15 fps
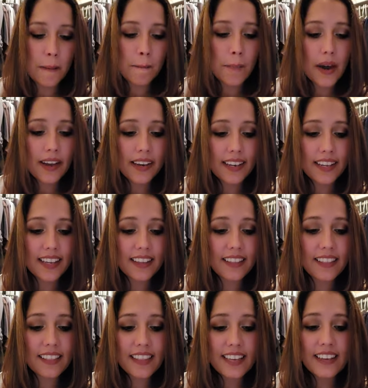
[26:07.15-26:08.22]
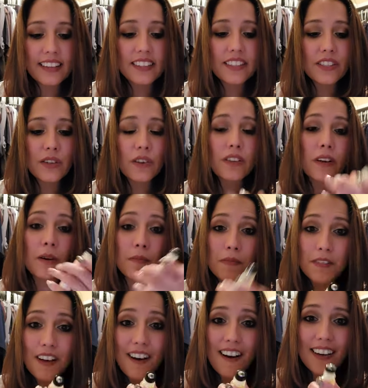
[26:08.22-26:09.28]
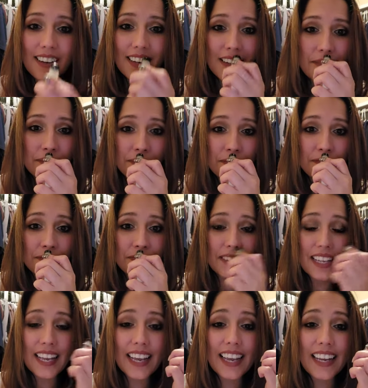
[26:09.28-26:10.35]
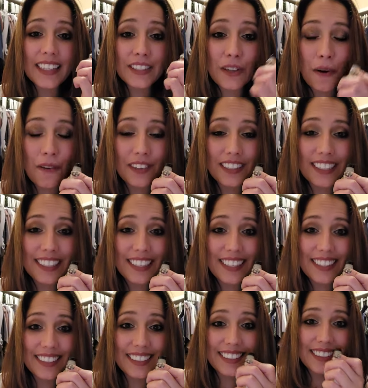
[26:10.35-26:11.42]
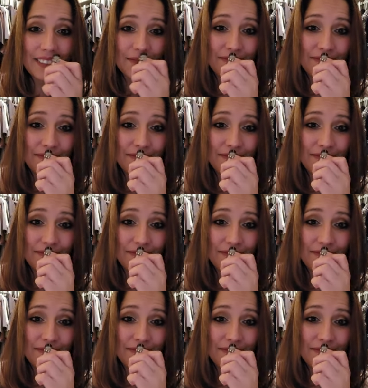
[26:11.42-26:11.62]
But in the Soleil Blanc, it totally is.